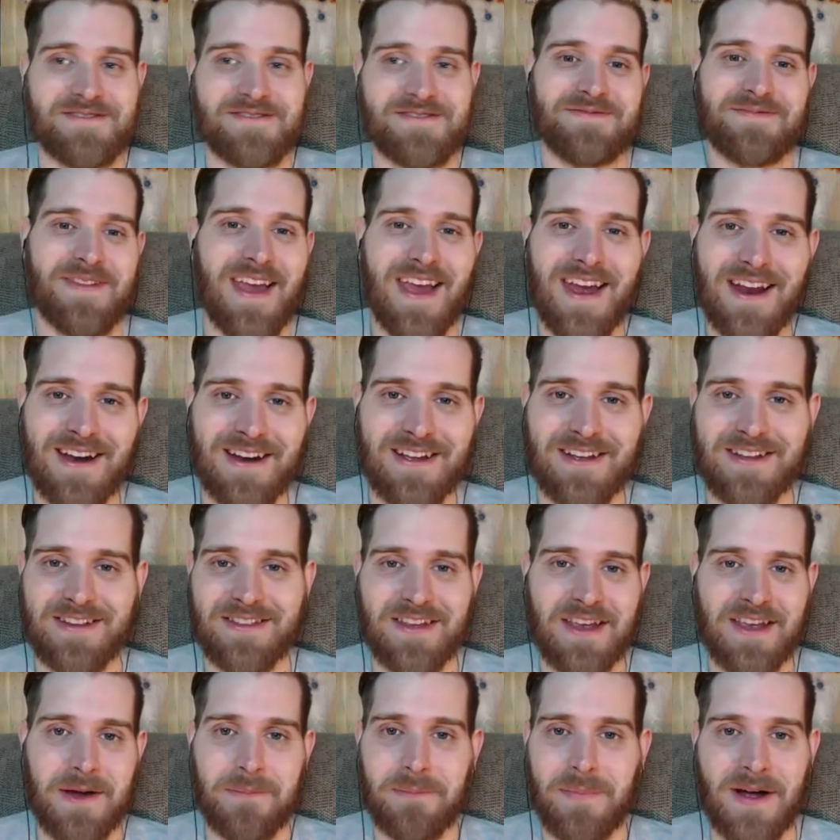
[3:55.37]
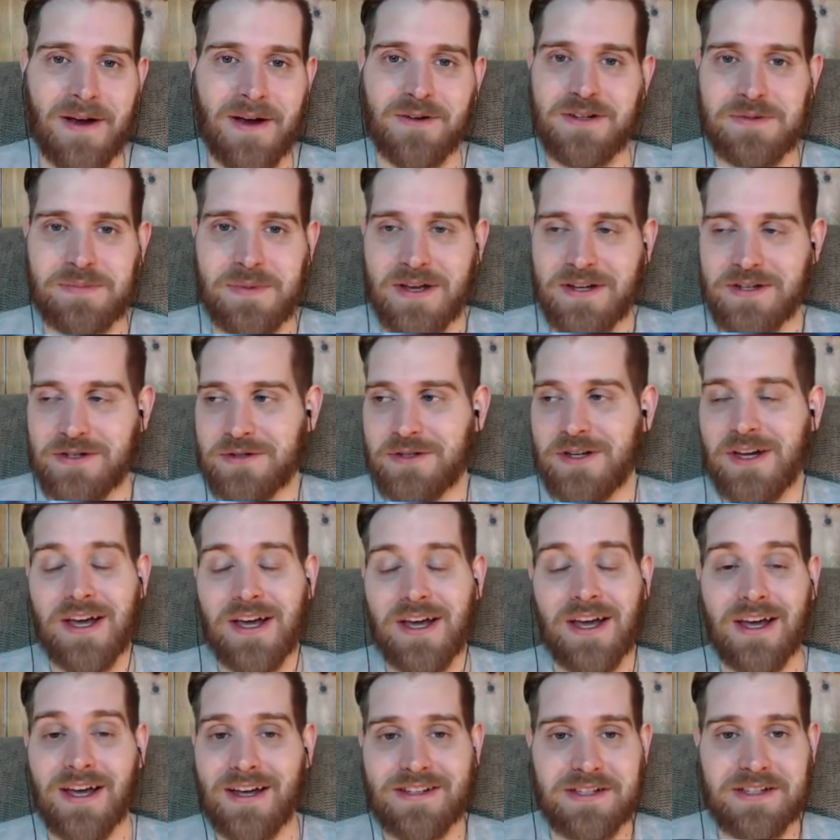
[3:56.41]
um, and it, the Empire Special.
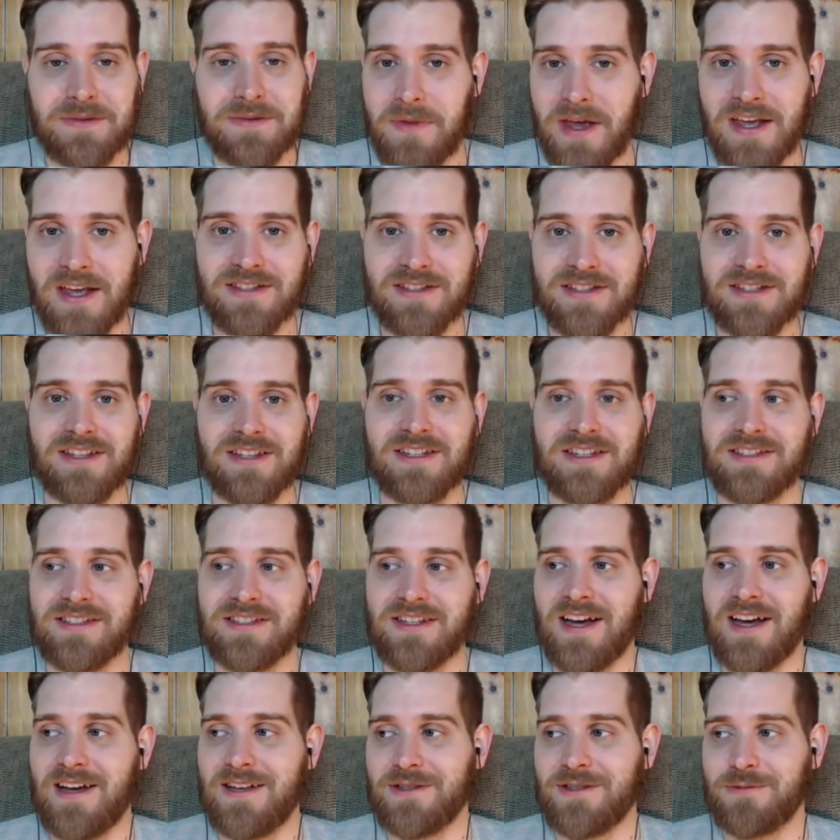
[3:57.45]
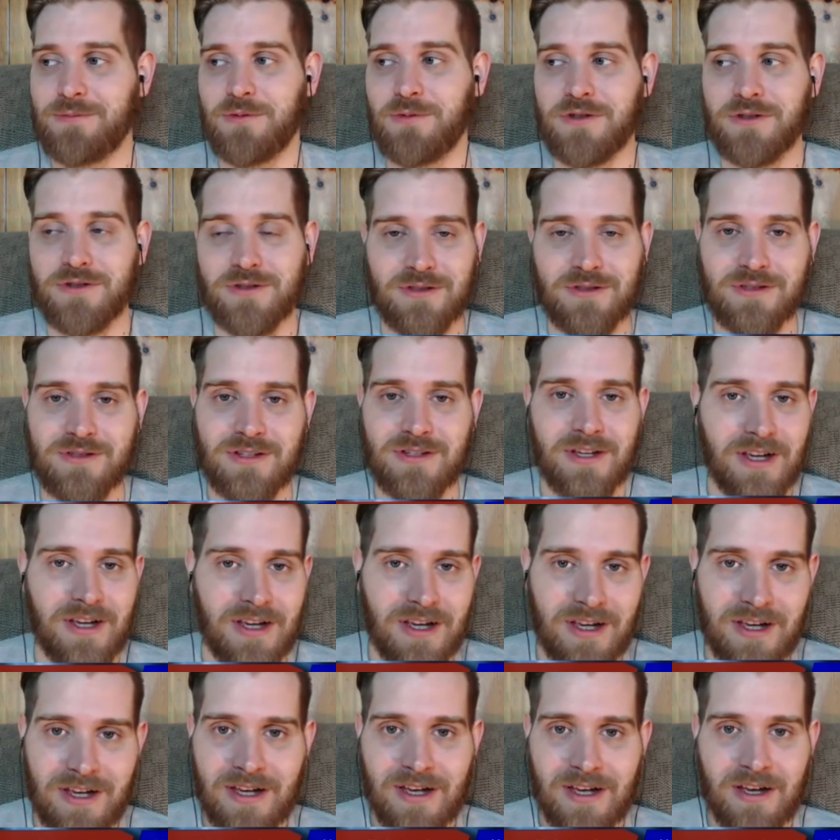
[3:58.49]
It's amazing. These guys were just
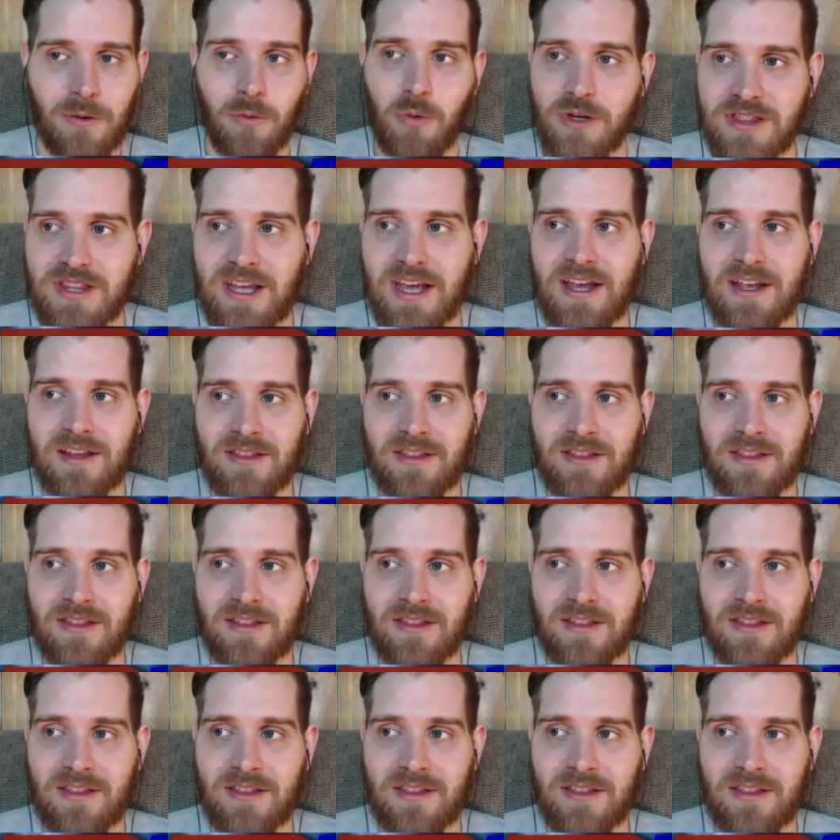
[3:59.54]
what